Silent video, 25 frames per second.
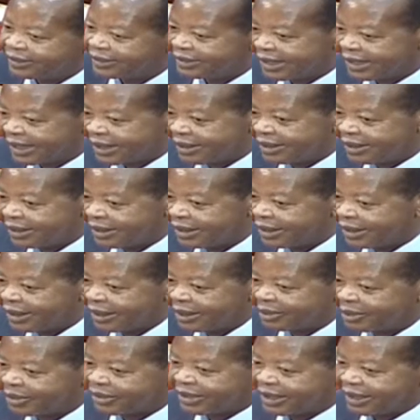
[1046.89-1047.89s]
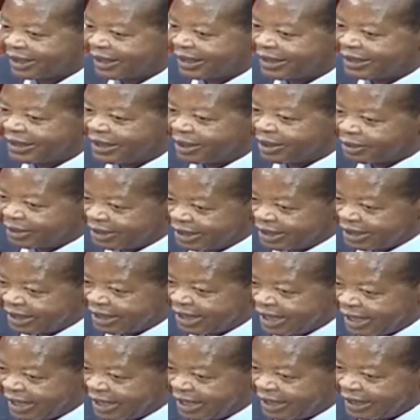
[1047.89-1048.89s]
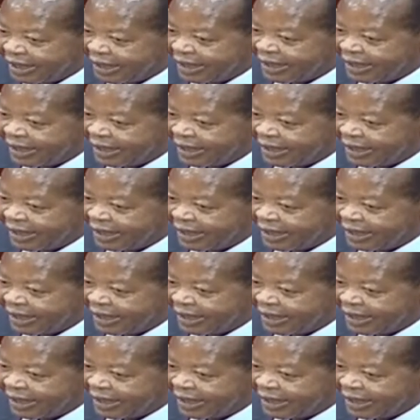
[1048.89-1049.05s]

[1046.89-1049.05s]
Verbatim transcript: Jala, uh, Mzee Raila Odinga,